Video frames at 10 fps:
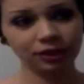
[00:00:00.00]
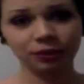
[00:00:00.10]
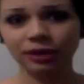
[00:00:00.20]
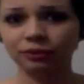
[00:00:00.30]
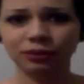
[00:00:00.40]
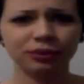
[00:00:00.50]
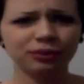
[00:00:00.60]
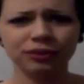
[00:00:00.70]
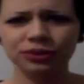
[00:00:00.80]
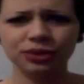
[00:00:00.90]
you know, what, what
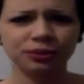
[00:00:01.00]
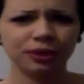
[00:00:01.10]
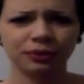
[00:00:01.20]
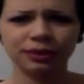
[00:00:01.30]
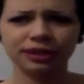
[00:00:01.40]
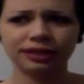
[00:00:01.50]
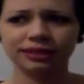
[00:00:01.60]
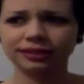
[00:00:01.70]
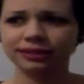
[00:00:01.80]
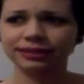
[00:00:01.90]
reviews do you want? What,
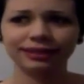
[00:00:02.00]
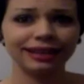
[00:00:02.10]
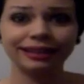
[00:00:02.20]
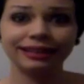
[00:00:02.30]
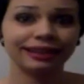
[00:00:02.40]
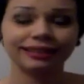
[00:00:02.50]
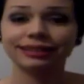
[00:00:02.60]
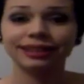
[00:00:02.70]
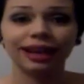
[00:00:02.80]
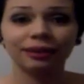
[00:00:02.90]

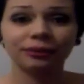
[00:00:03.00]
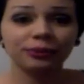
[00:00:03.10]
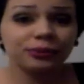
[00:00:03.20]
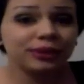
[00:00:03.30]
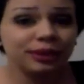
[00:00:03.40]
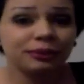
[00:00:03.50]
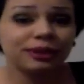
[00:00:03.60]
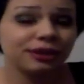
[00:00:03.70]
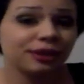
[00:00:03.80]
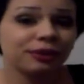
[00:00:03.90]
anything. I really
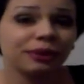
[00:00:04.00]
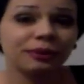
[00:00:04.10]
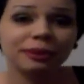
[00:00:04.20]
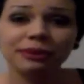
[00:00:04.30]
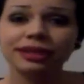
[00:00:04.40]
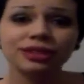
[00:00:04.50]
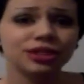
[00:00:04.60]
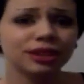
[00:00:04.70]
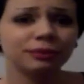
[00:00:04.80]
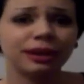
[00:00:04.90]
want to know. I want to make
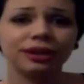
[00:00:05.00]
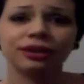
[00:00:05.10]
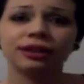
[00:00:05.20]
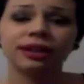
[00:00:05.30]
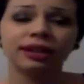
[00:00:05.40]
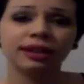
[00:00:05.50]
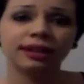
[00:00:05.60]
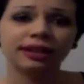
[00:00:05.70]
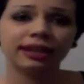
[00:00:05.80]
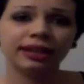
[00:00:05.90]
this channel better.
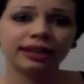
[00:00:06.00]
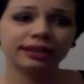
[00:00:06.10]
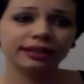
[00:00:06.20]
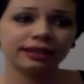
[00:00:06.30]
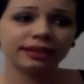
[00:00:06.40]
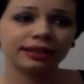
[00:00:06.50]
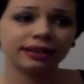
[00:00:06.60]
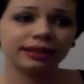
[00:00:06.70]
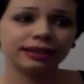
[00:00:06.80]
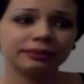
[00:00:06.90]
And,
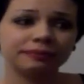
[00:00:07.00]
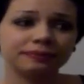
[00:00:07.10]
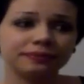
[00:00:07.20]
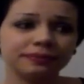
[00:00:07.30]
um,